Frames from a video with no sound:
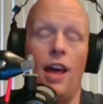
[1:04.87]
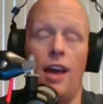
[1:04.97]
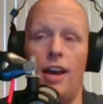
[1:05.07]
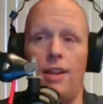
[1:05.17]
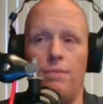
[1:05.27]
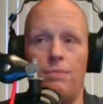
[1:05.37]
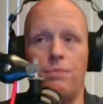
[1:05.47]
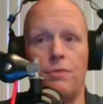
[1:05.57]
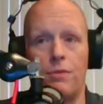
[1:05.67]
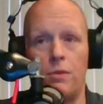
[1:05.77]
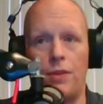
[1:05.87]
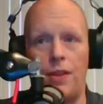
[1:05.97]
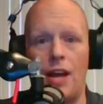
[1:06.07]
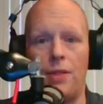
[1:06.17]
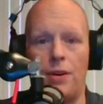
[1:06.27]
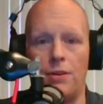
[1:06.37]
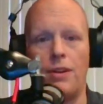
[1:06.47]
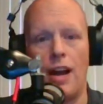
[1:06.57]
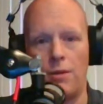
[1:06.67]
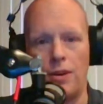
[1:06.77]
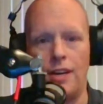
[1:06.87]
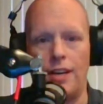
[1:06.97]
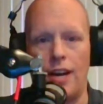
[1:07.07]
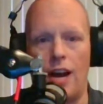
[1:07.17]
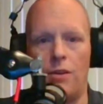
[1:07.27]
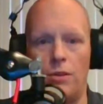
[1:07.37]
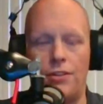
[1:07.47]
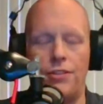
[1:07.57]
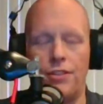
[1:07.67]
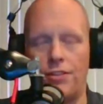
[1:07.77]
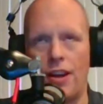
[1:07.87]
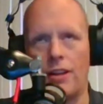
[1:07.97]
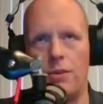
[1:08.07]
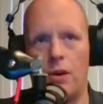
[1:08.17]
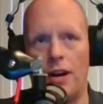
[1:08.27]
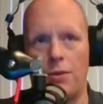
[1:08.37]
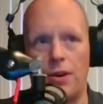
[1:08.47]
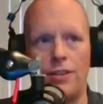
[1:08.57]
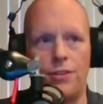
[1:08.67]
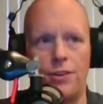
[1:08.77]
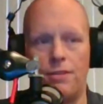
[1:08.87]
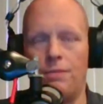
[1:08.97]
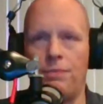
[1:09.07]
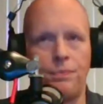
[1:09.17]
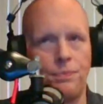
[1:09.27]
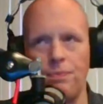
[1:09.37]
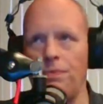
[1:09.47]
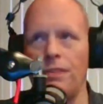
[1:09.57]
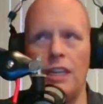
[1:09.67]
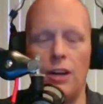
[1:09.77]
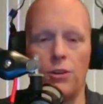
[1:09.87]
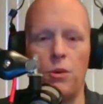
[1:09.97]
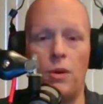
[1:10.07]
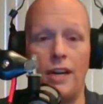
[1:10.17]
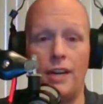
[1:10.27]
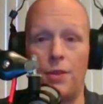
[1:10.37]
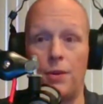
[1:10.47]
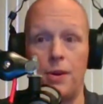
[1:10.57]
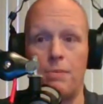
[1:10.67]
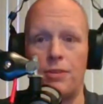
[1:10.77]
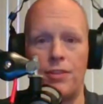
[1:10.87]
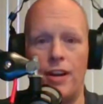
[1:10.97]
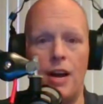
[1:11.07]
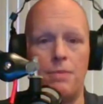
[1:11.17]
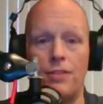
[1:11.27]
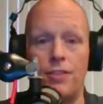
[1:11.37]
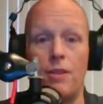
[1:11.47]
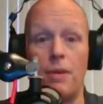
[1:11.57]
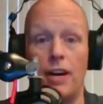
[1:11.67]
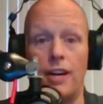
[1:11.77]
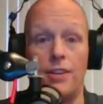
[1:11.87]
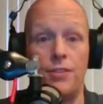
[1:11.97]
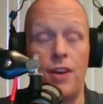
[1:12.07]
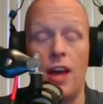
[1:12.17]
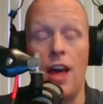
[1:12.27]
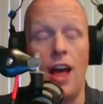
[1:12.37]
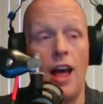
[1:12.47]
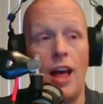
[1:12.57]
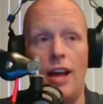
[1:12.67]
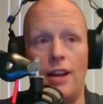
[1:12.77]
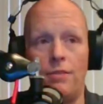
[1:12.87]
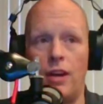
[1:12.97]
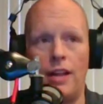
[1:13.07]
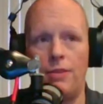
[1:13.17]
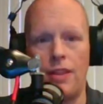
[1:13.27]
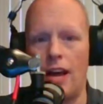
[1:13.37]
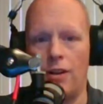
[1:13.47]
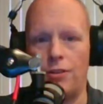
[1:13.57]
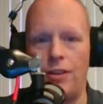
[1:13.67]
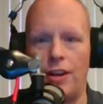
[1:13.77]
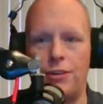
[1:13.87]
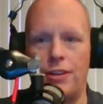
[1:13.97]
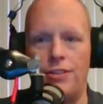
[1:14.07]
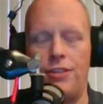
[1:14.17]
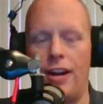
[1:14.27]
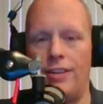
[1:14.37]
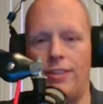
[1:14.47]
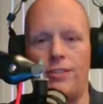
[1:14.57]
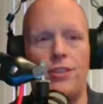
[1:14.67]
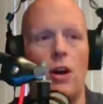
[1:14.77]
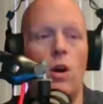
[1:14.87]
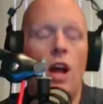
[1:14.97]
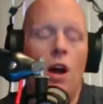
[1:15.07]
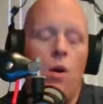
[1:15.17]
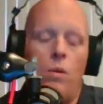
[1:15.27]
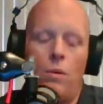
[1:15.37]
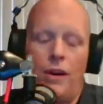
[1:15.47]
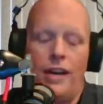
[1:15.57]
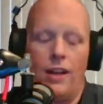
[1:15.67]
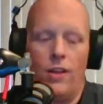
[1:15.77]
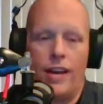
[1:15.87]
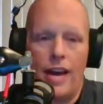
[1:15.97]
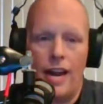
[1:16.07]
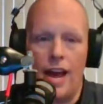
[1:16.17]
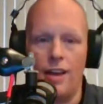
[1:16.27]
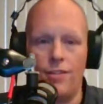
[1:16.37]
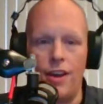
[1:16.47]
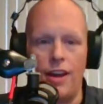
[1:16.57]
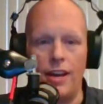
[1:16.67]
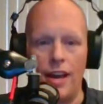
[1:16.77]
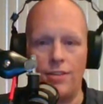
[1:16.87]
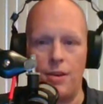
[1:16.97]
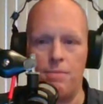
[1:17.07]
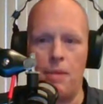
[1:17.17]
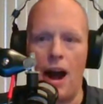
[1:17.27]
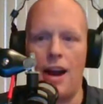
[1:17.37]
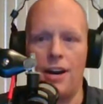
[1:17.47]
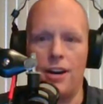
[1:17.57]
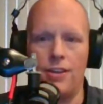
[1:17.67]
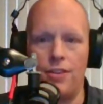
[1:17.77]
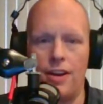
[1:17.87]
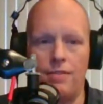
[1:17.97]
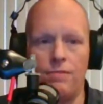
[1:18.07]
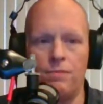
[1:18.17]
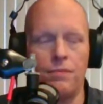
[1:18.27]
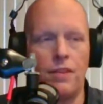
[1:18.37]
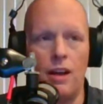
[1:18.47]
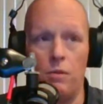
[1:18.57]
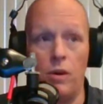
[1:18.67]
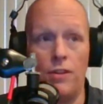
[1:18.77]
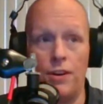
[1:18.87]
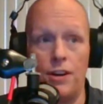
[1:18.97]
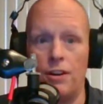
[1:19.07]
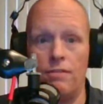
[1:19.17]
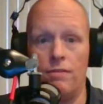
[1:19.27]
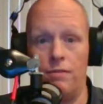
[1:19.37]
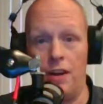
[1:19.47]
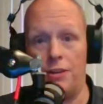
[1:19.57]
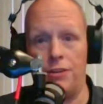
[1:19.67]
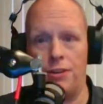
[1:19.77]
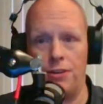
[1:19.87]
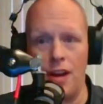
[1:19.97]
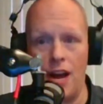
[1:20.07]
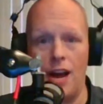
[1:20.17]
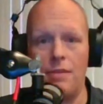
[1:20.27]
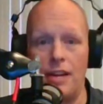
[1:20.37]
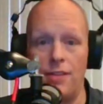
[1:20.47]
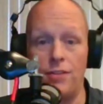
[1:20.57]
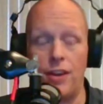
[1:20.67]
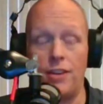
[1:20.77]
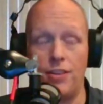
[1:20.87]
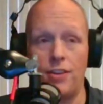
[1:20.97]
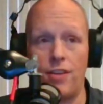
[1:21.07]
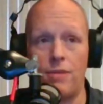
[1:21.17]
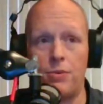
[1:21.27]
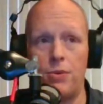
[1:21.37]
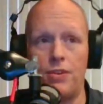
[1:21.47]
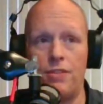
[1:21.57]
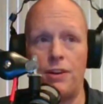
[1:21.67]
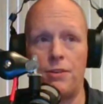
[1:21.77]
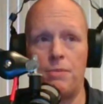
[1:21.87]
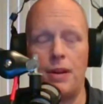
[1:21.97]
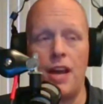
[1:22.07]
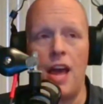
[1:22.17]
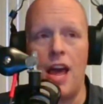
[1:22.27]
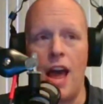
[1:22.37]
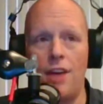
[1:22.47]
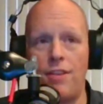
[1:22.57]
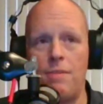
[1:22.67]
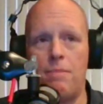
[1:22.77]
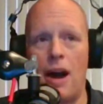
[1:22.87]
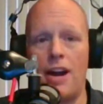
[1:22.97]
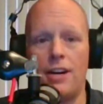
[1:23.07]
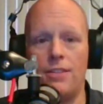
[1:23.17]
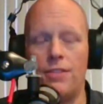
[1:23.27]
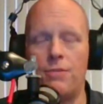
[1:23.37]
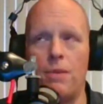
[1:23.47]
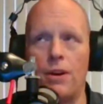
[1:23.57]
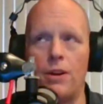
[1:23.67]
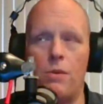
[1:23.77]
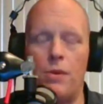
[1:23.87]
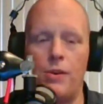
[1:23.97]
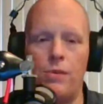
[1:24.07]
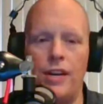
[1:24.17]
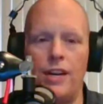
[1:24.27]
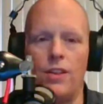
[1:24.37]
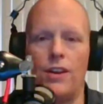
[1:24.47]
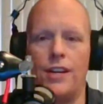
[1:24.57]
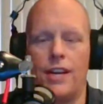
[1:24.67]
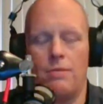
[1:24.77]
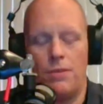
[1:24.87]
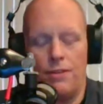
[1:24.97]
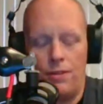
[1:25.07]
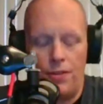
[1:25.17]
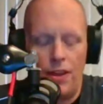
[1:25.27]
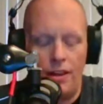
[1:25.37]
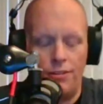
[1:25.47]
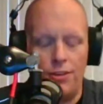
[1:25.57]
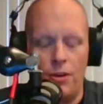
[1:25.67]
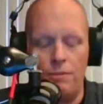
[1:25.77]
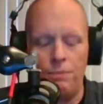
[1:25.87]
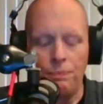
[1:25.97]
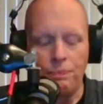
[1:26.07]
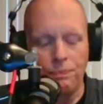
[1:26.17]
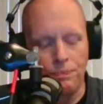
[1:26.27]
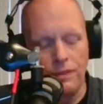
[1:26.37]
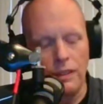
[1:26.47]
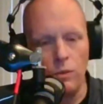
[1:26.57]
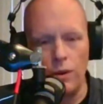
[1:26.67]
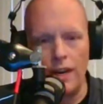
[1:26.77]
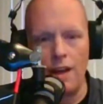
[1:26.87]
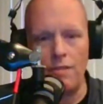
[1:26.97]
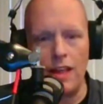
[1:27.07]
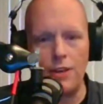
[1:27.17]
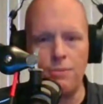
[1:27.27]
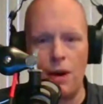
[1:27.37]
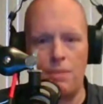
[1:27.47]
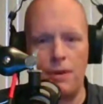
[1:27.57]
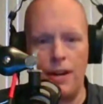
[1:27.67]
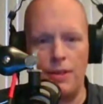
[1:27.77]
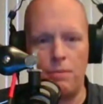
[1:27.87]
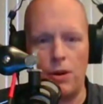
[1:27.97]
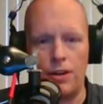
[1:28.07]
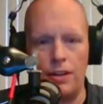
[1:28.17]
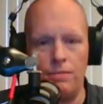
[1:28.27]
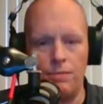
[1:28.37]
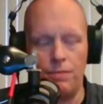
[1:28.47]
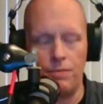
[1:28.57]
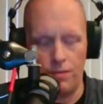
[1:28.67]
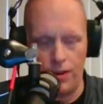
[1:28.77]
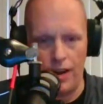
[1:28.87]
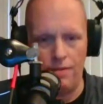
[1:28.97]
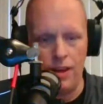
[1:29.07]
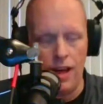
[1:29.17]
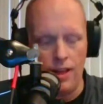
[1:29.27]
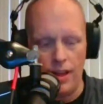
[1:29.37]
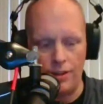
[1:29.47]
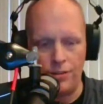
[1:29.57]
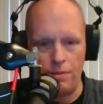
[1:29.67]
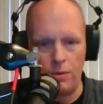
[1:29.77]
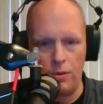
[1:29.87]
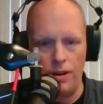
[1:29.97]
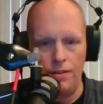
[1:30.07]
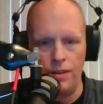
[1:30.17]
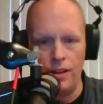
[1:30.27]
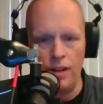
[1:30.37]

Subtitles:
And with that, they're now renting it out, which is exactly why rents are, 20 and 30% up in some areas. And I don't see that trend changing. So what we need to look at as a buyer, as a whether you're a veteran or not, I mean, in this case, yes, absolutely a veteran, but as a buyer in this market, well, we need to look at a couple different things. So we're going to have less property on the market. Okay. That's number one.